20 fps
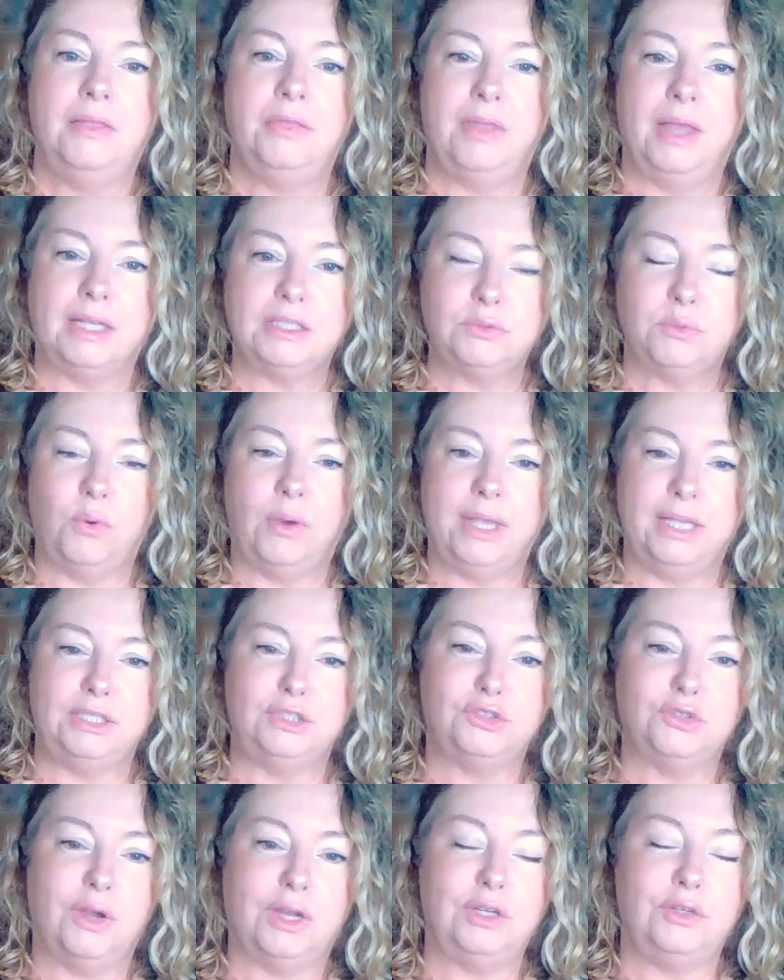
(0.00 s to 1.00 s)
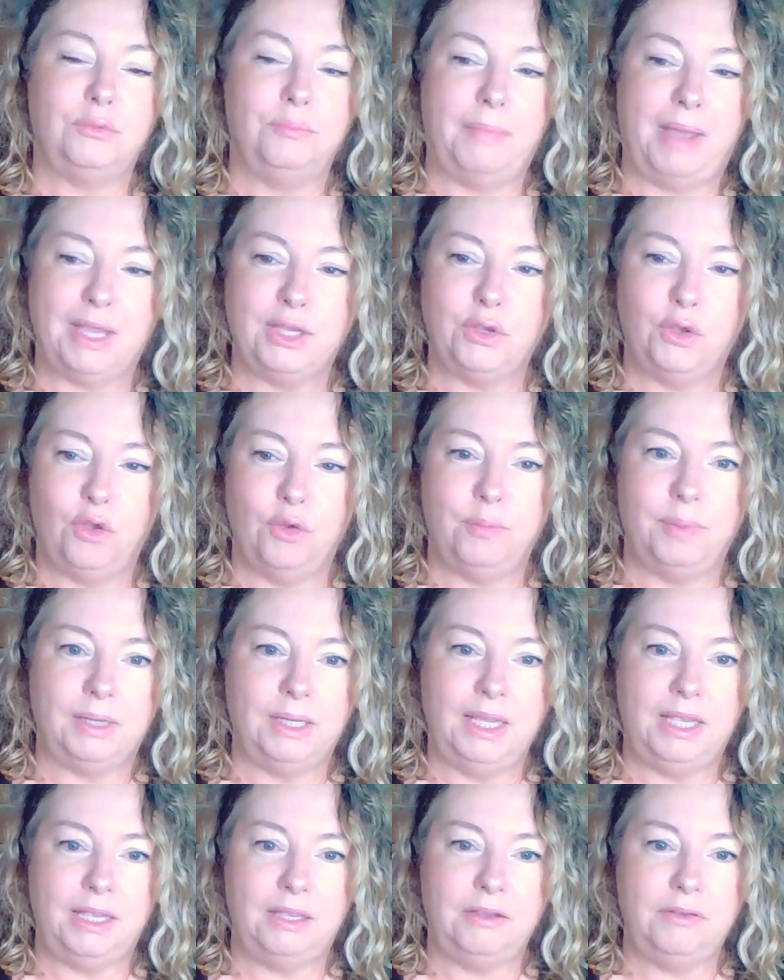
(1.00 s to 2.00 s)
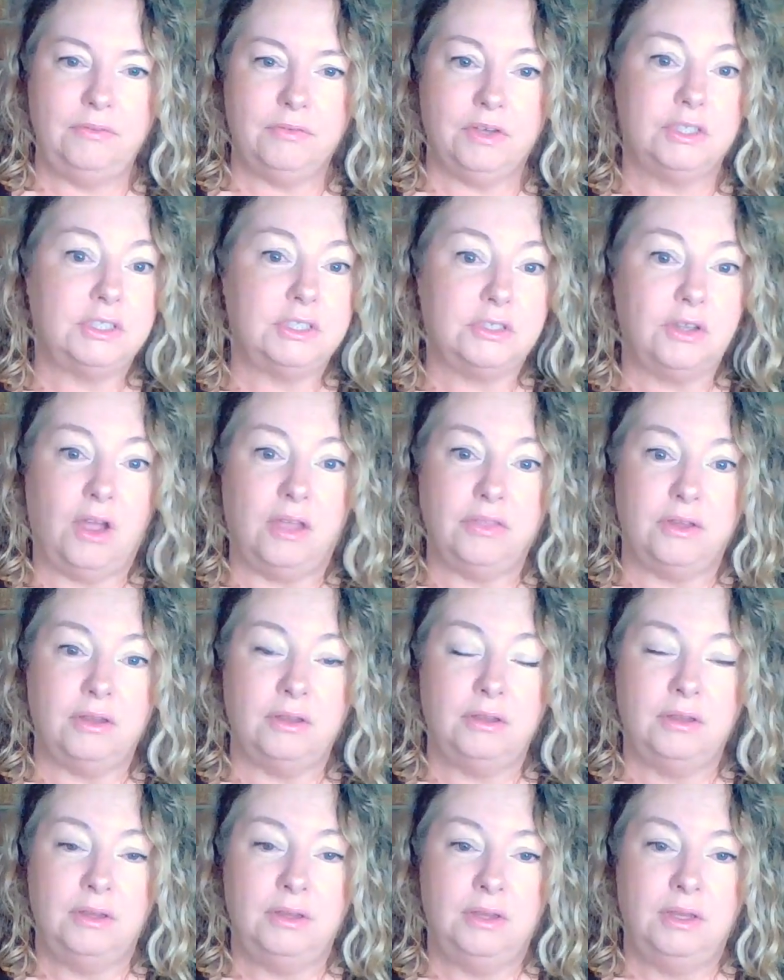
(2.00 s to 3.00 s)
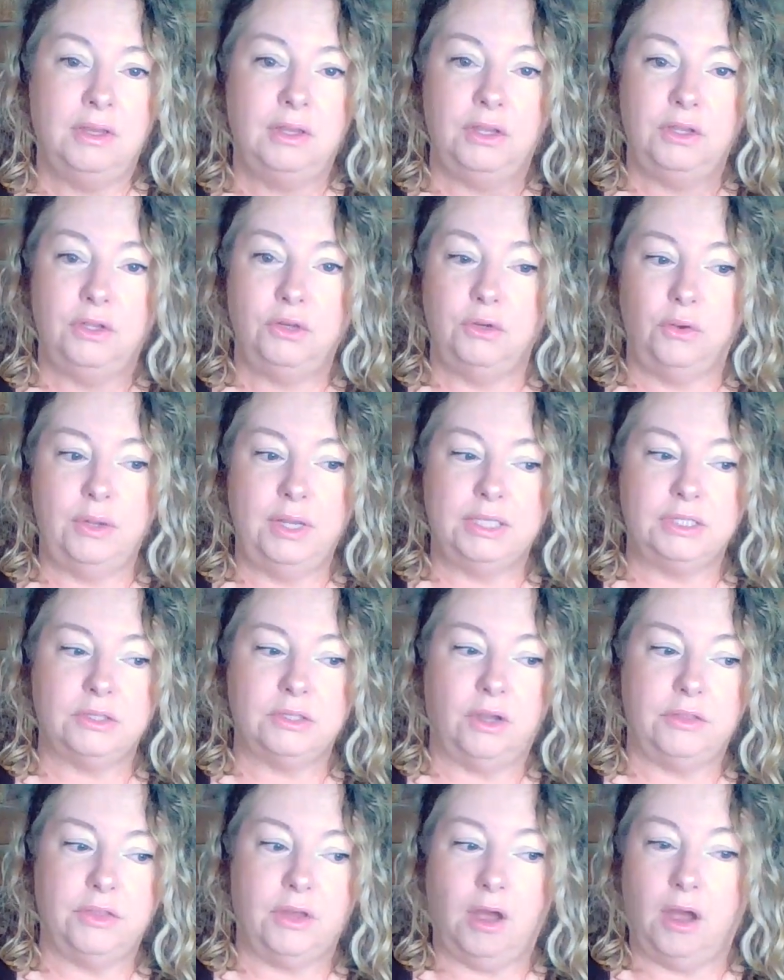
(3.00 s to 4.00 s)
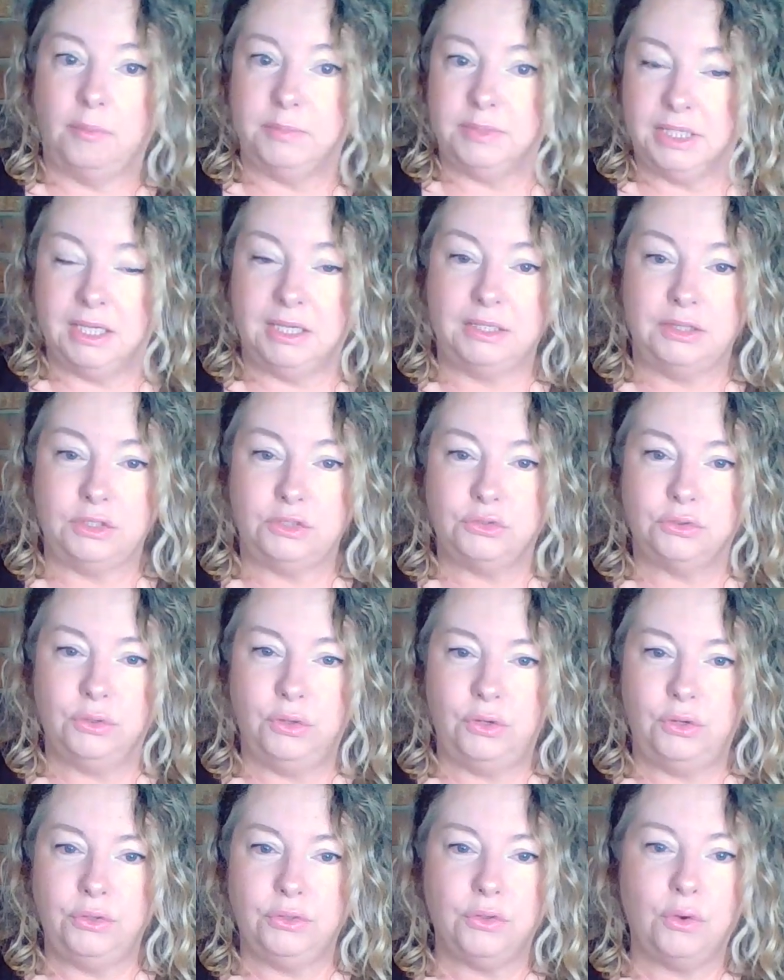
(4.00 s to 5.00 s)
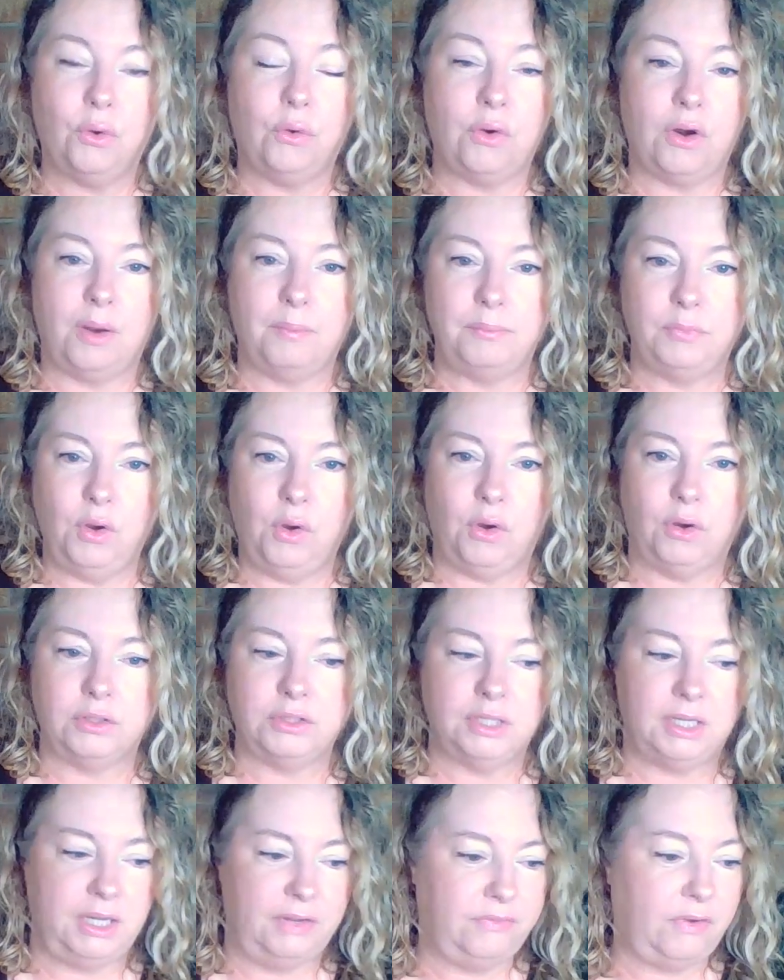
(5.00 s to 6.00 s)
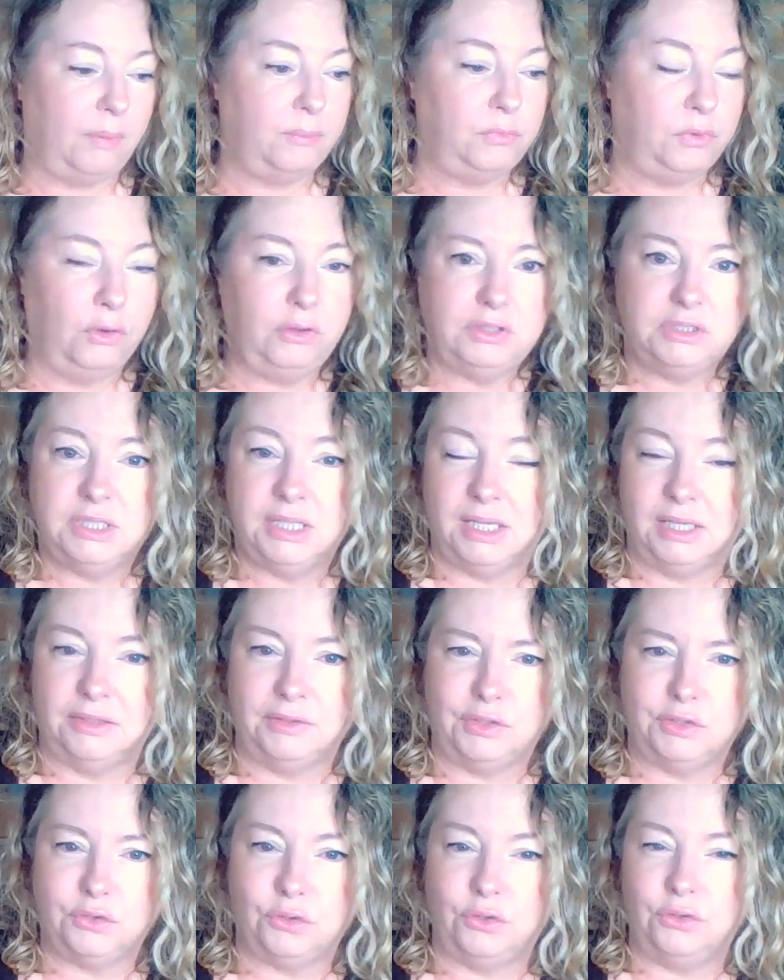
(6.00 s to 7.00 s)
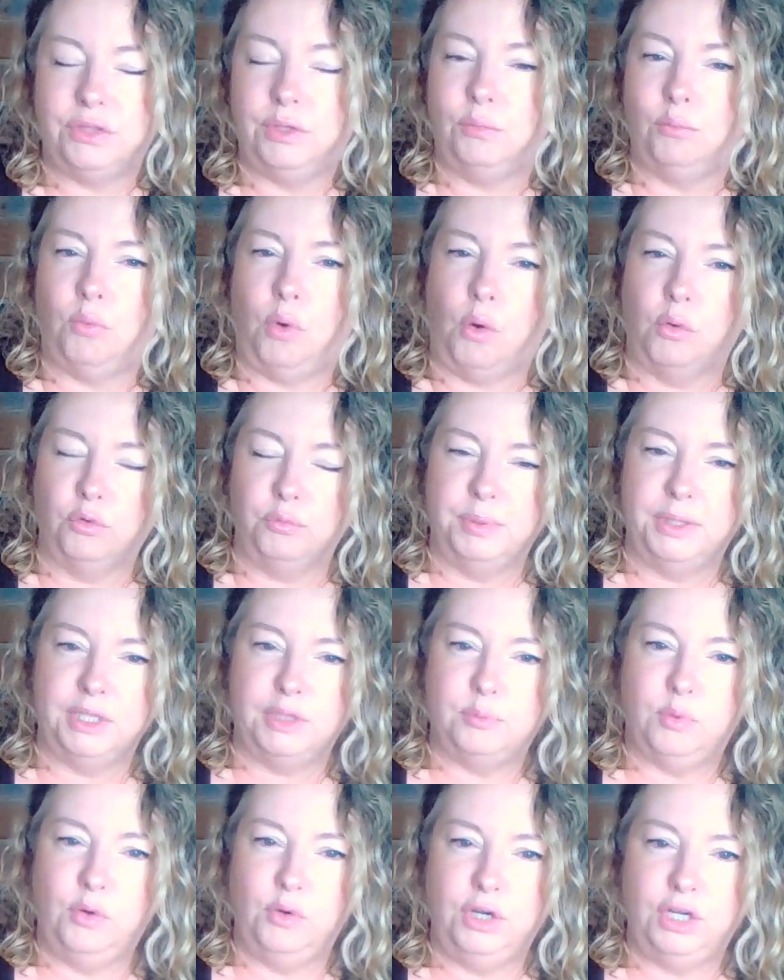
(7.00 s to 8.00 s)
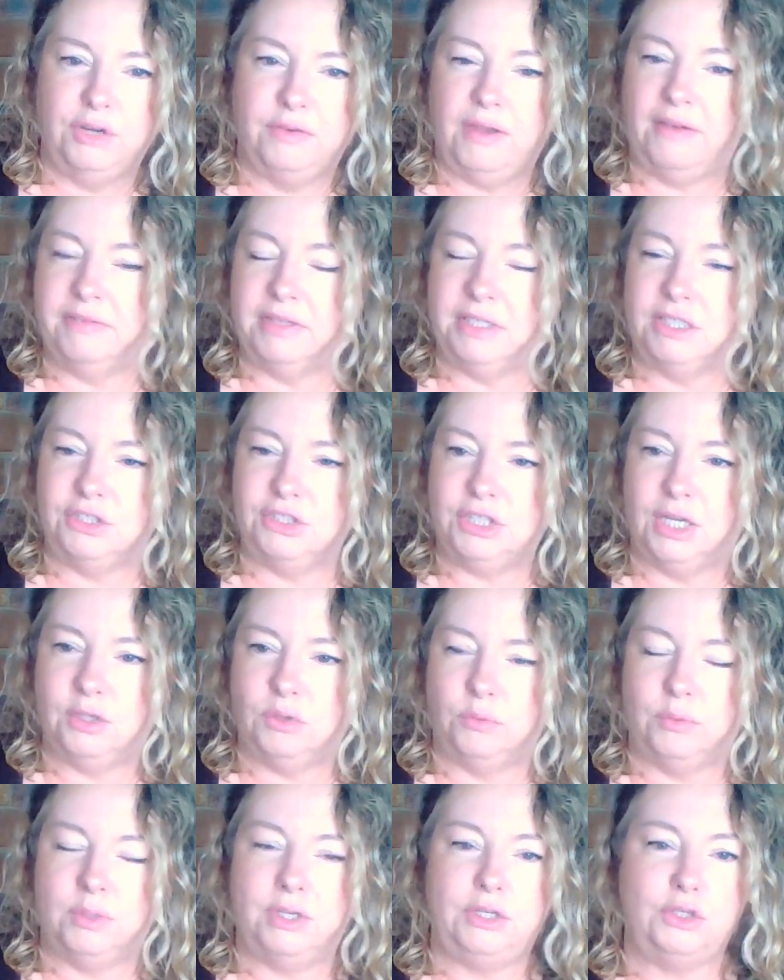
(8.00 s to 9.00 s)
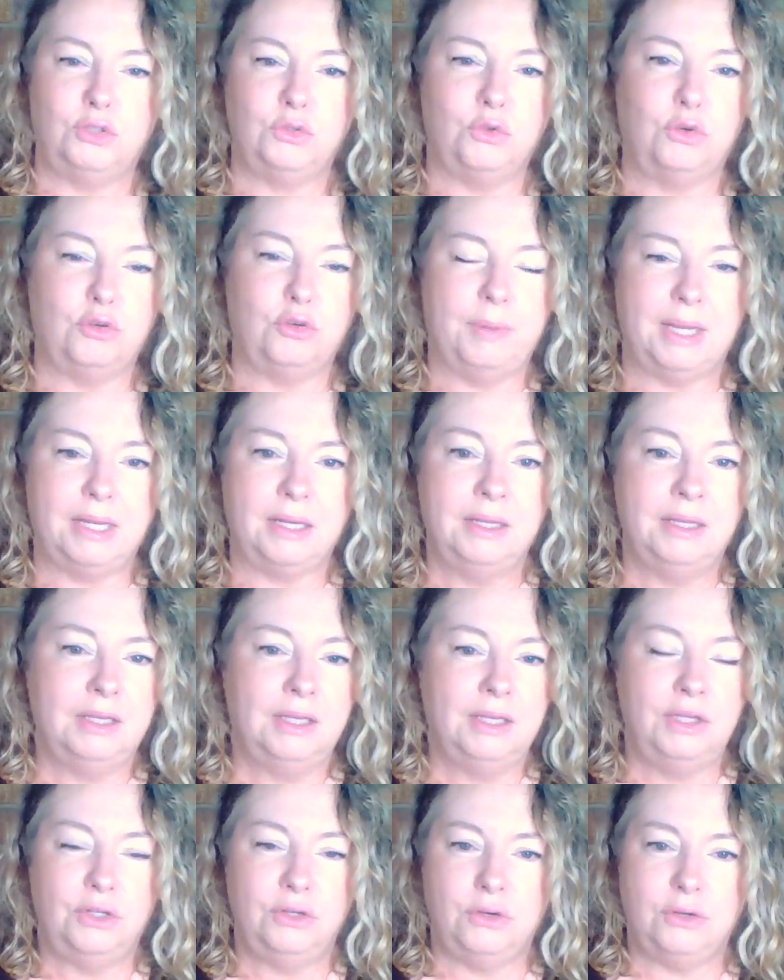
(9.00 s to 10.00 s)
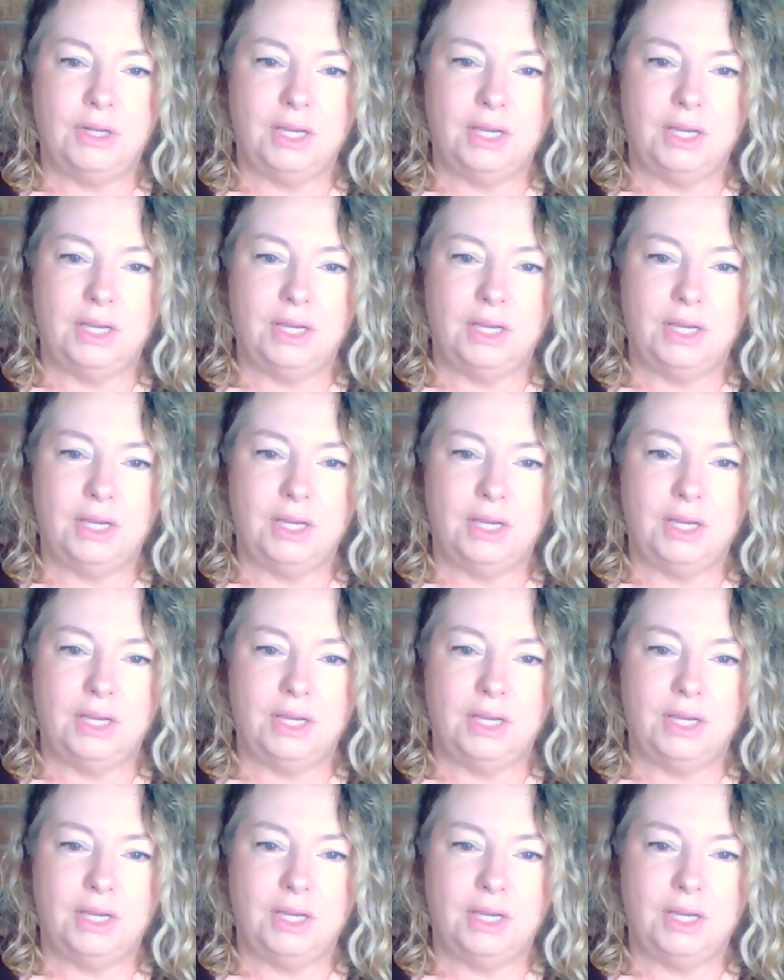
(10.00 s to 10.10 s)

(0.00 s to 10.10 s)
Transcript: That's what he's trying to make her believe because it's either, you know, it's either I'm telling the truth or I'm not. And if I'm not telling the truth, then what would be the point of having a channel where you talk about, you